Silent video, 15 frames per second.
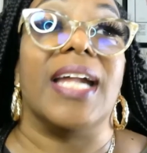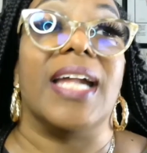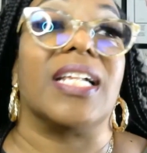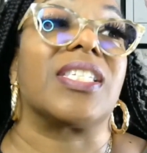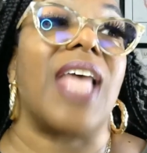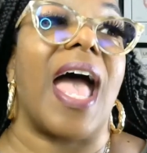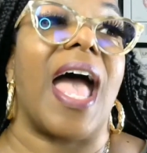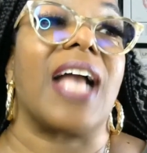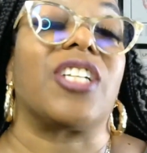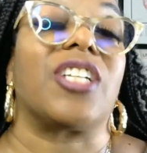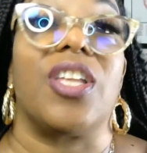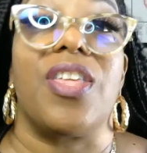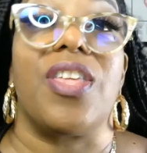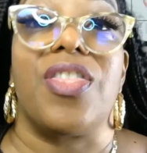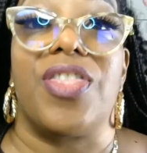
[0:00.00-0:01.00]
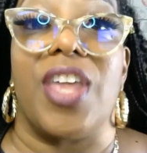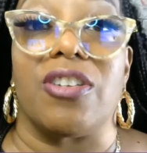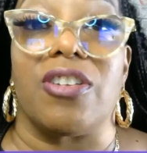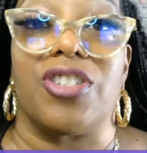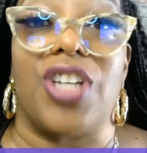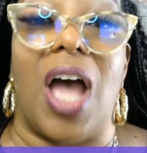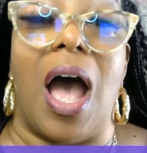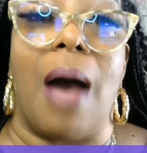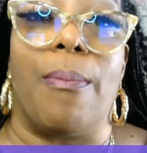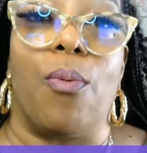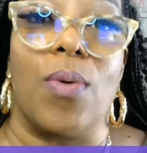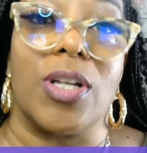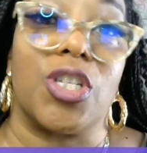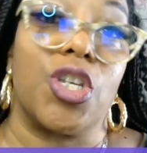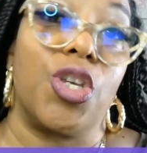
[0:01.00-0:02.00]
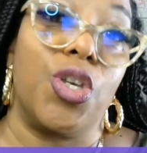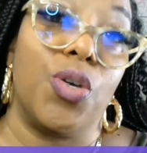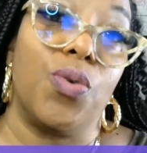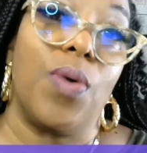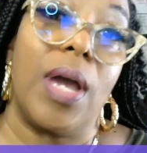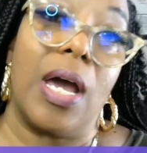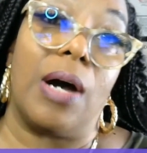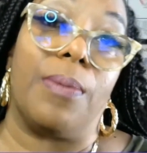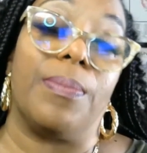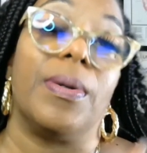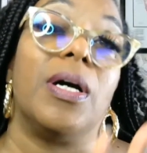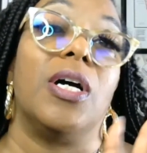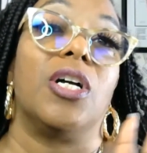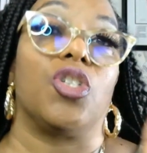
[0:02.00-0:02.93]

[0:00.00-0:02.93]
It is actually their job once you help